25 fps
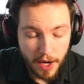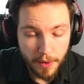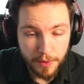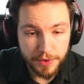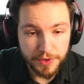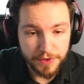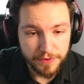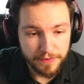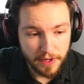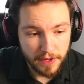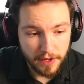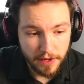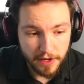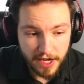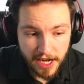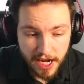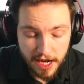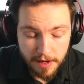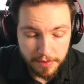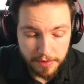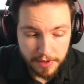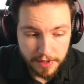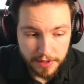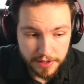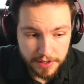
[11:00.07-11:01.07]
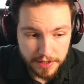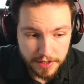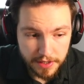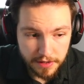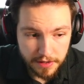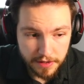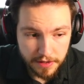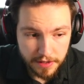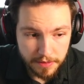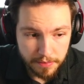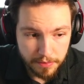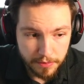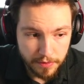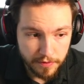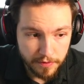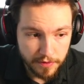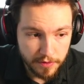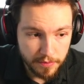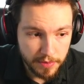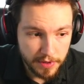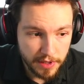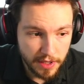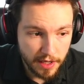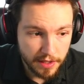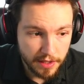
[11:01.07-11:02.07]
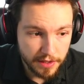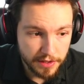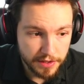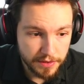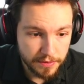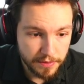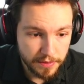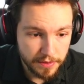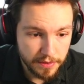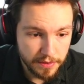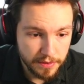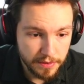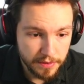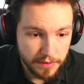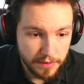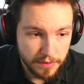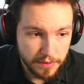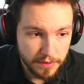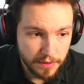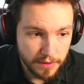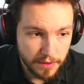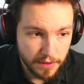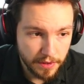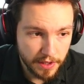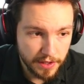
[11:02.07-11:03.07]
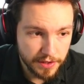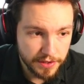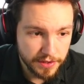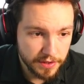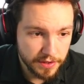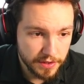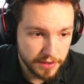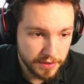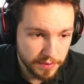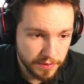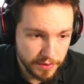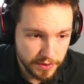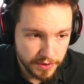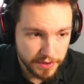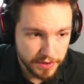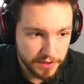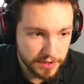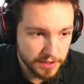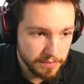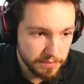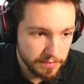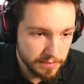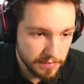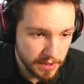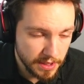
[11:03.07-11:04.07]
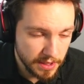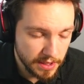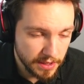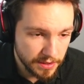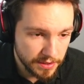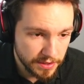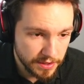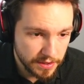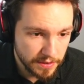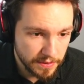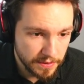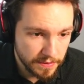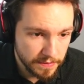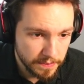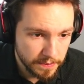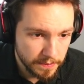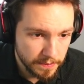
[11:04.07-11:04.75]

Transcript: was very happy to see this move, to be honest with you. Okay, so this was just a miss.